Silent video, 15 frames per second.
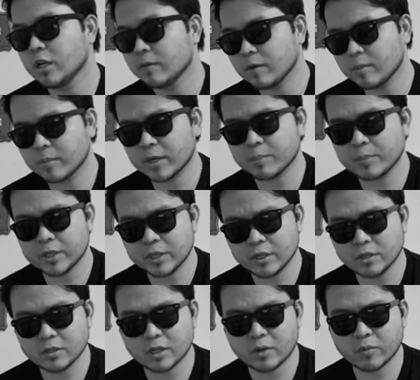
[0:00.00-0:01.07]
With my
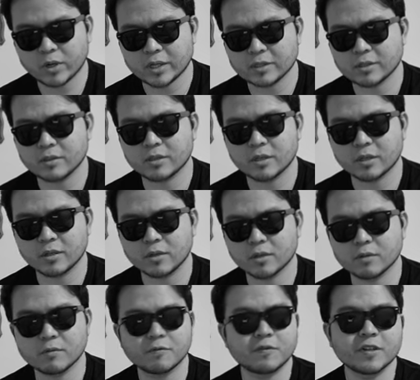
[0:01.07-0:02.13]
peach, I would like to say, you
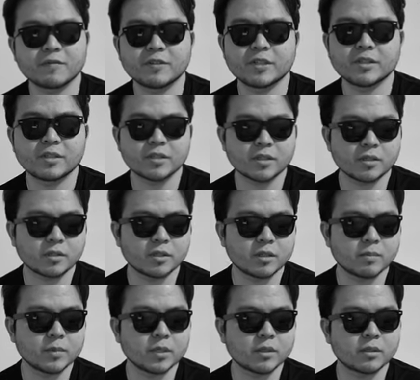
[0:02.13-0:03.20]
know, fifty, sixty,
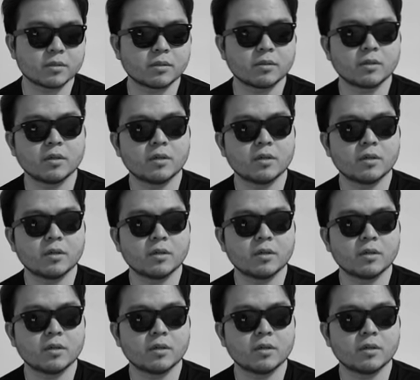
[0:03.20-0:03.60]
because